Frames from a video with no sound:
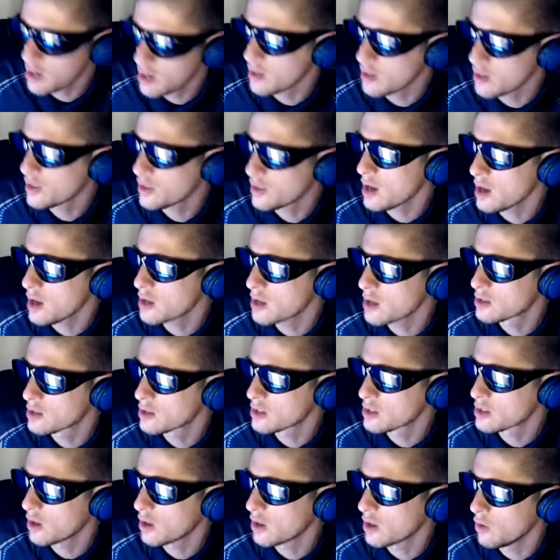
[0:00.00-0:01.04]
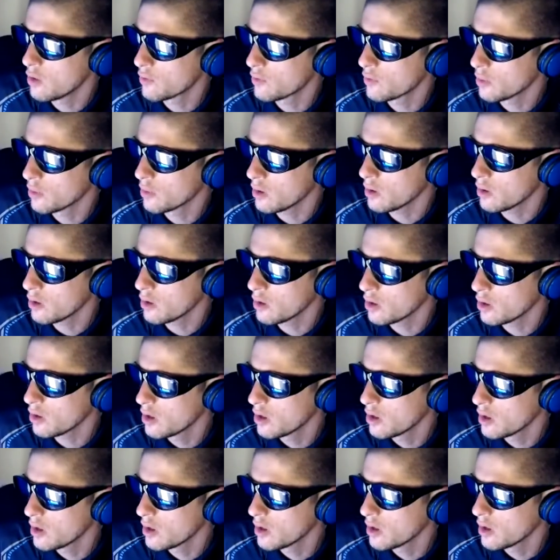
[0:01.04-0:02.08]
that overall,
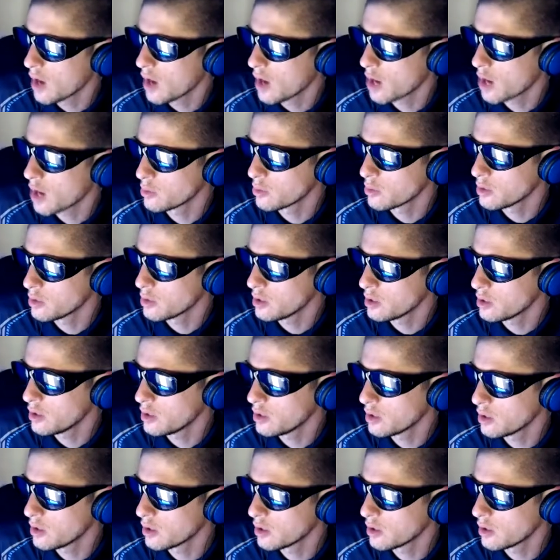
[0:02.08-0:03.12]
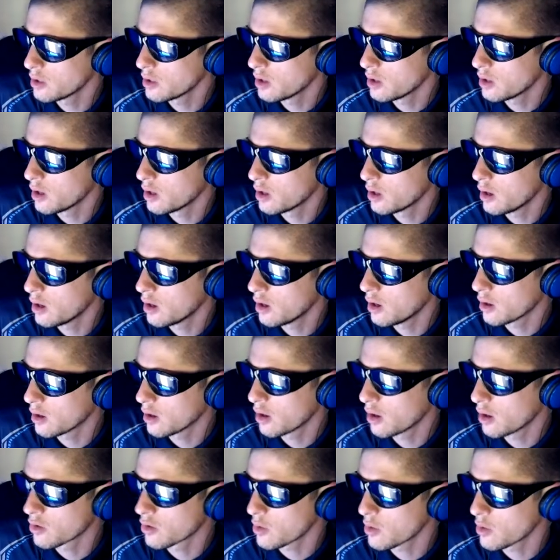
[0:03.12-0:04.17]
I would
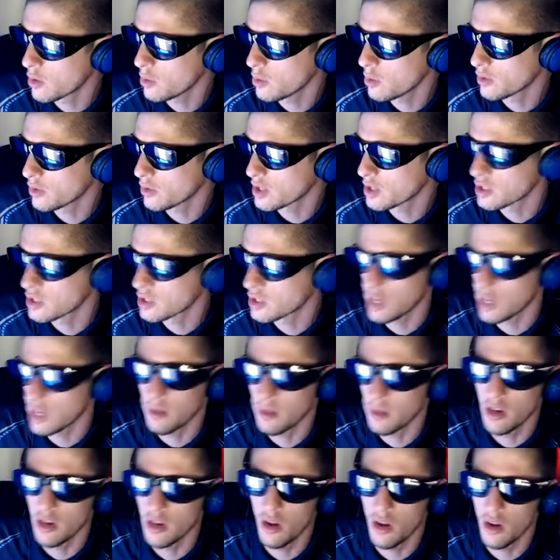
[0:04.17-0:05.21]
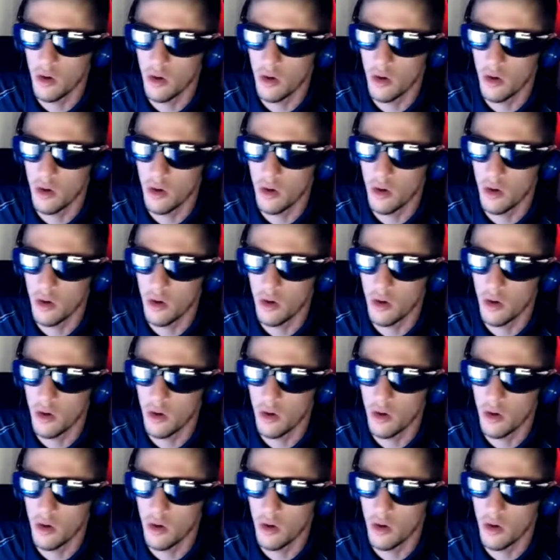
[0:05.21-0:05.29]
agree with that statement.